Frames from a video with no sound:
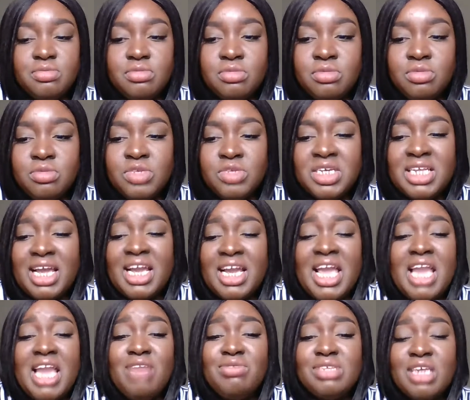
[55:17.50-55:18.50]
Because I
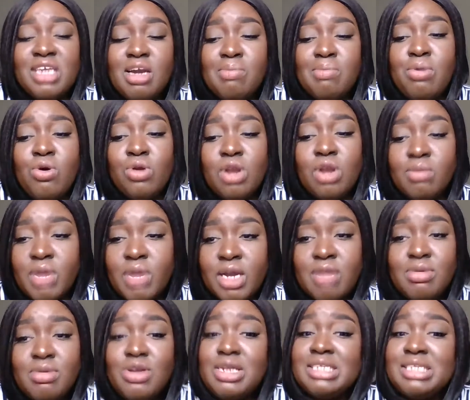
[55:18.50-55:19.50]
can't even take a poll on my
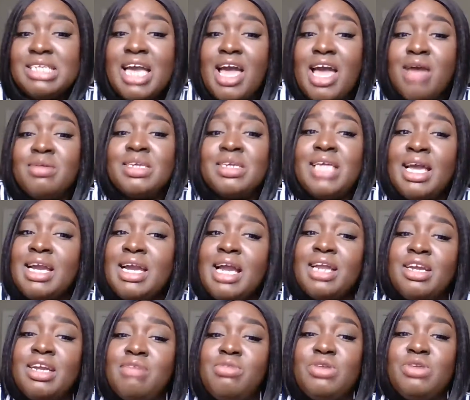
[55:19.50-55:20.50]
community tab because I ain't got
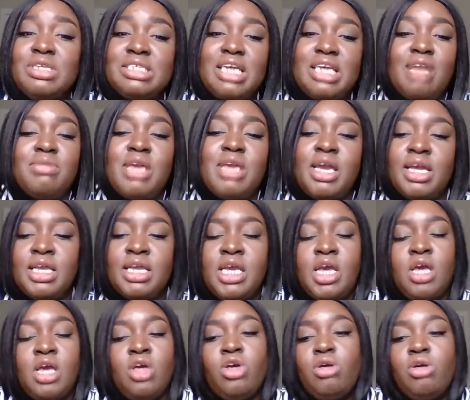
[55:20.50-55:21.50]
a community tab yet.
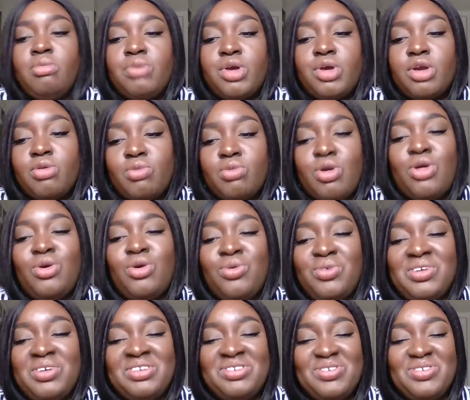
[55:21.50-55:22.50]
But
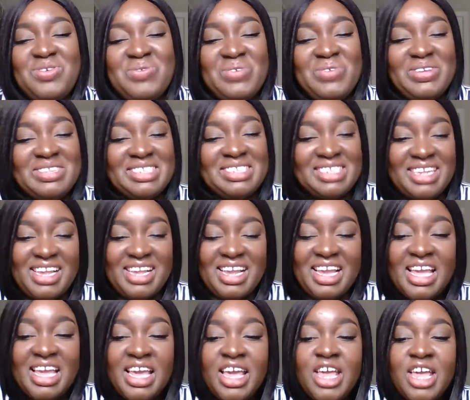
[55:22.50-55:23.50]
we'll see.
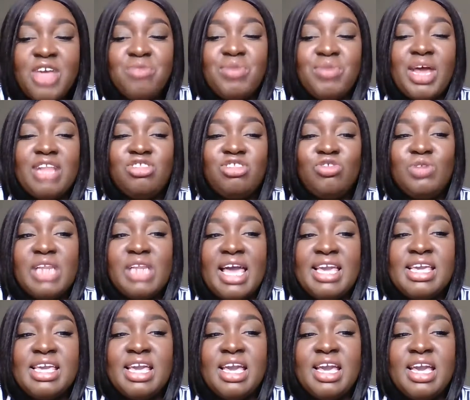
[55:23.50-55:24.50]
But I do
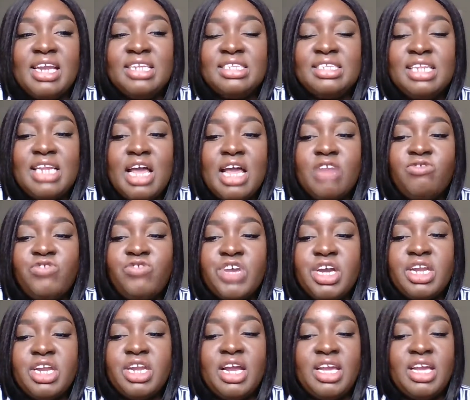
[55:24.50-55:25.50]
like it, and it's a lot of
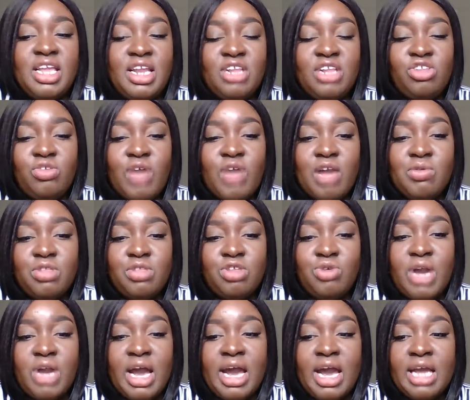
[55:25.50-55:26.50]
fun, and I can interact with you
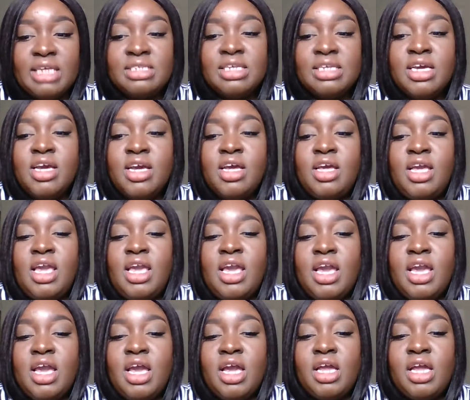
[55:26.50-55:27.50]
guys,
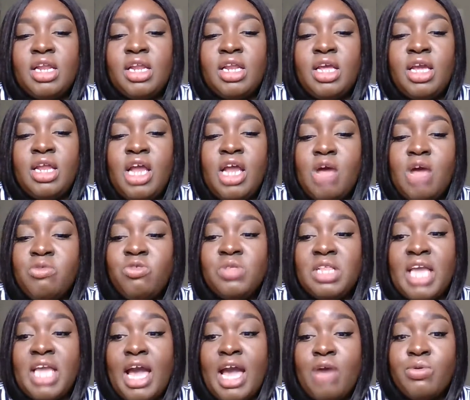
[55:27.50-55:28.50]
and it helps with
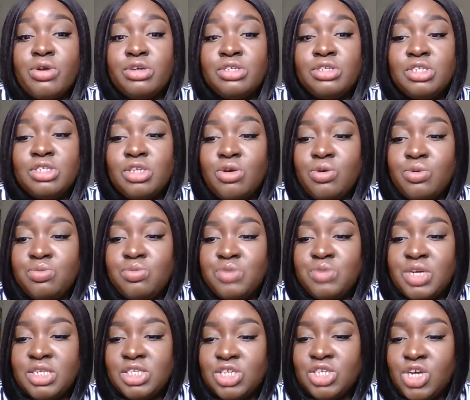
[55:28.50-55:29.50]
the hours. So
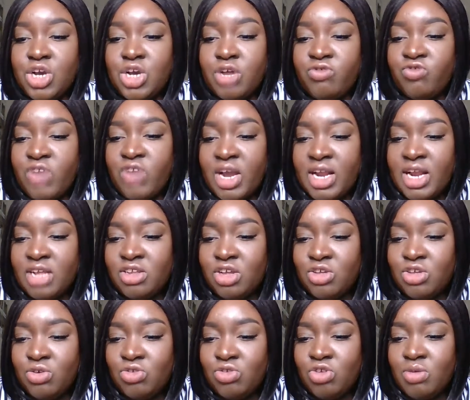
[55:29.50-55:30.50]
it's good. Fridays on
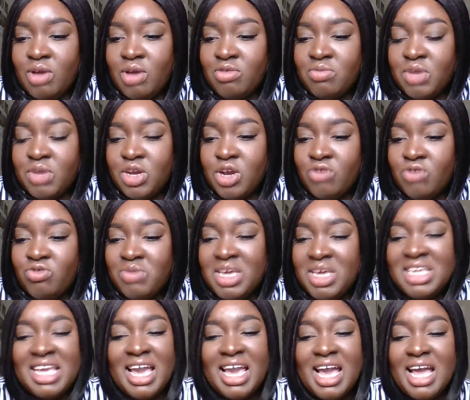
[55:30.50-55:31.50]
YouTube haven't been good for me.
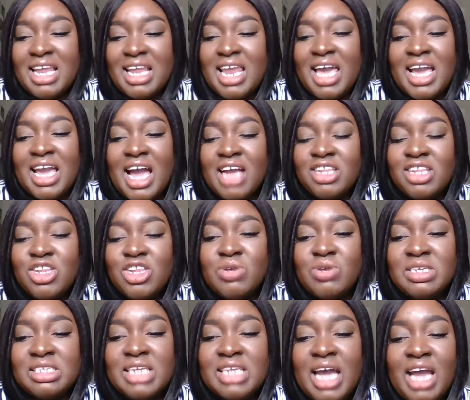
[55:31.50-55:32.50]
Yeah, like I
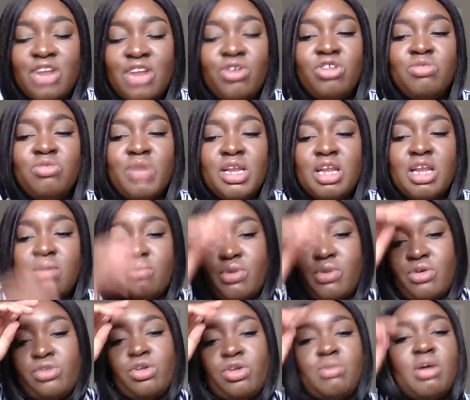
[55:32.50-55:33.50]
noticed that. I noticed my
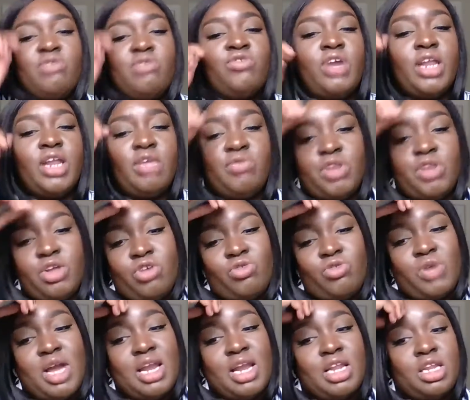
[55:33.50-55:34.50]
numbers on my Friday videos were
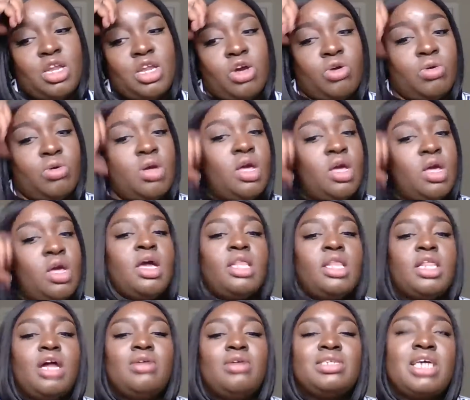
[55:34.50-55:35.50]
kind of low. And
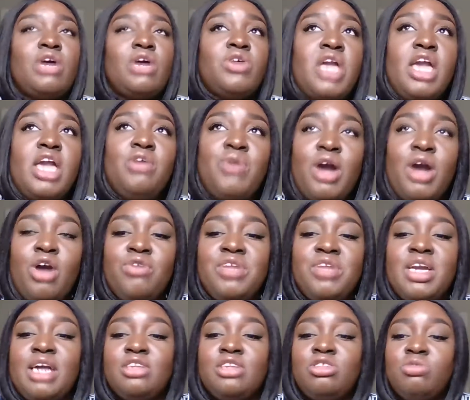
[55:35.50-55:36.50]
then I was like, okay, well, I already
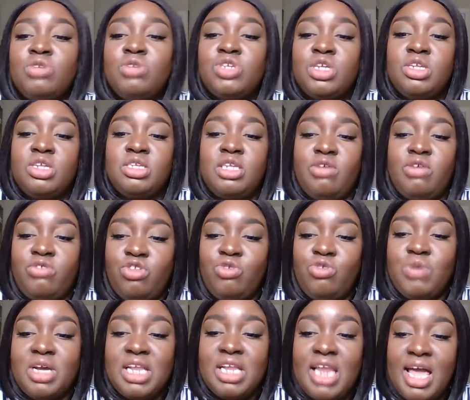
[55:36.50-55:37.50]
got so much other stuff to do
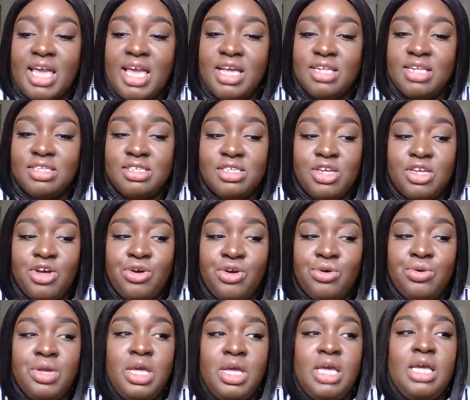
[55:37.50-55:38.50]
with clients.
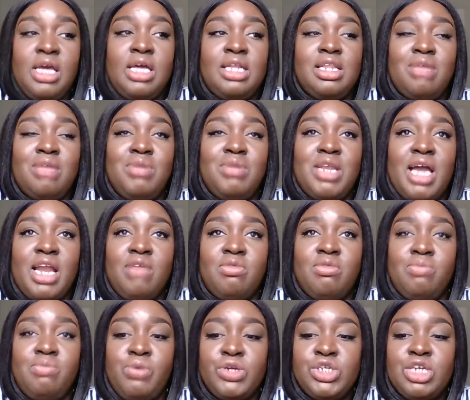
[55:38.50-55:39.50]
So let me not even
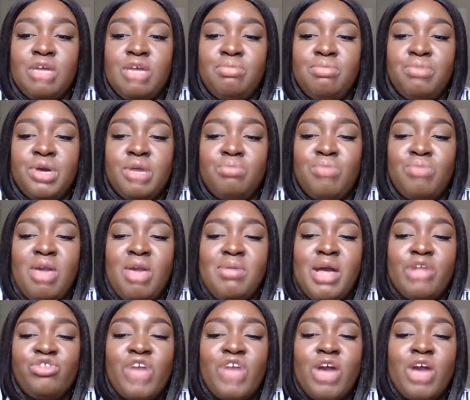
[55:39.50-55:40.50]
push it. But maybe
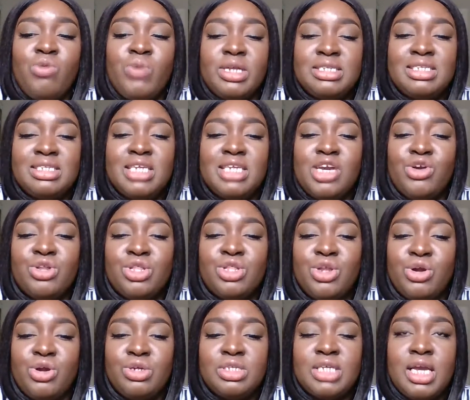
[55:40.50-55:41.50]
I'll try Wednesday or
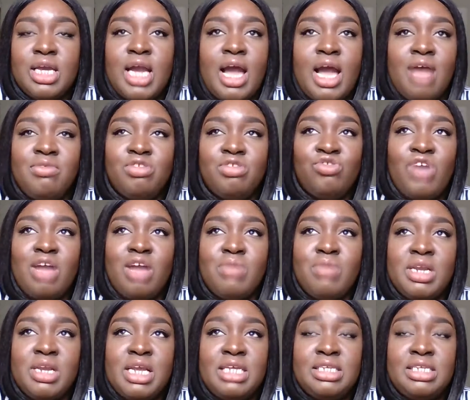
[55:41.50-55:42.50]
Thursday. I haven't tried
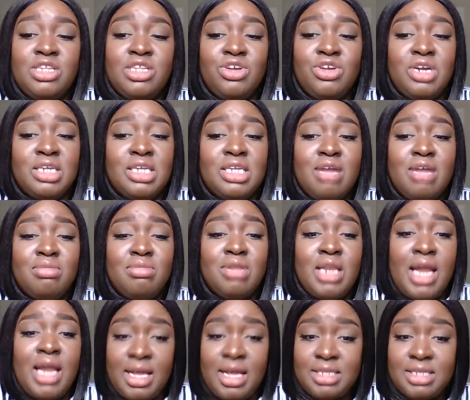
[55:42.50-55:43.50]
Mondays either because I'm
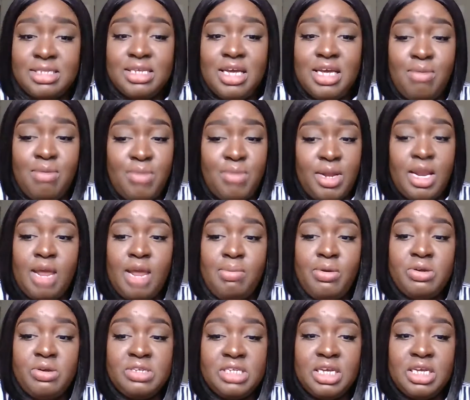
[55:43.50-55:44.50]
not a Monday
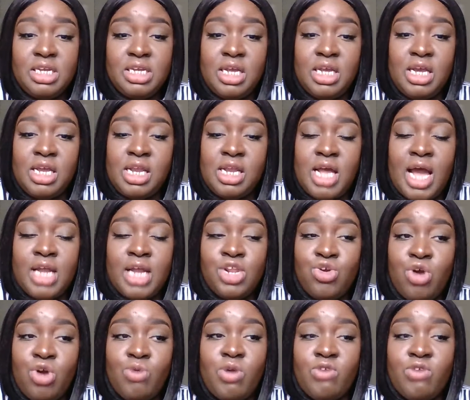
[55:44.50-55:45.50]
person. And I know
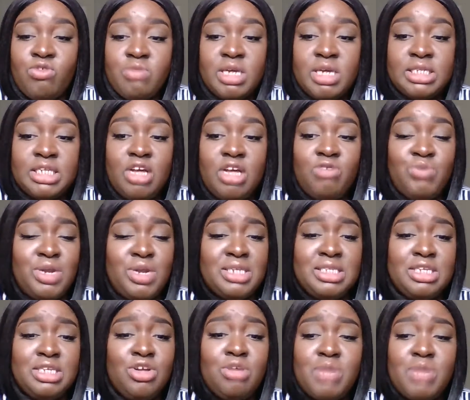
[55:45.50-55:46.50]
I work for myself, but I
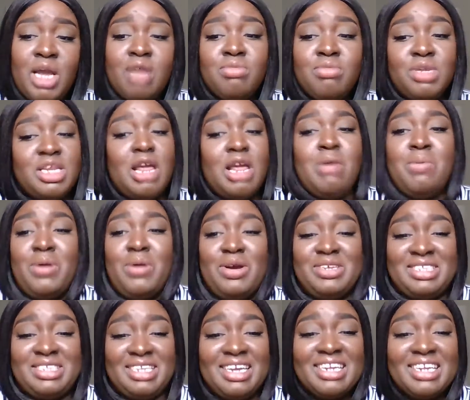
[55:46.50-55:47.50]
still am not a Monday
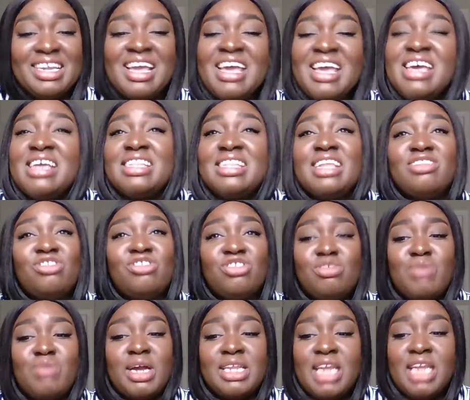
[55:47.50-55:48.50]
person. That's usually
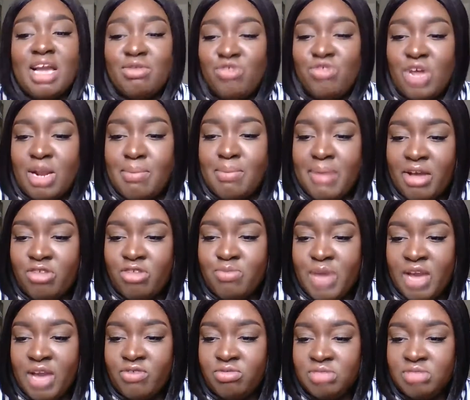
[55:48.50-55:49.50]
my day. I'm trying to bounce
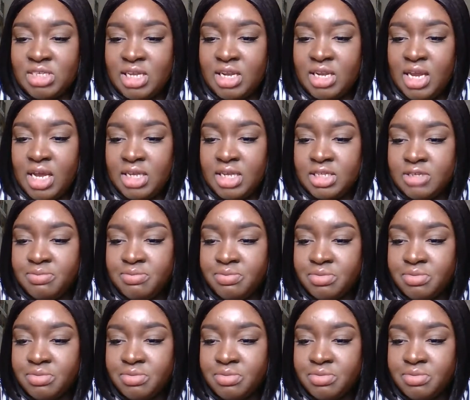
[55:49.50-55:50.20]
back from Sundays.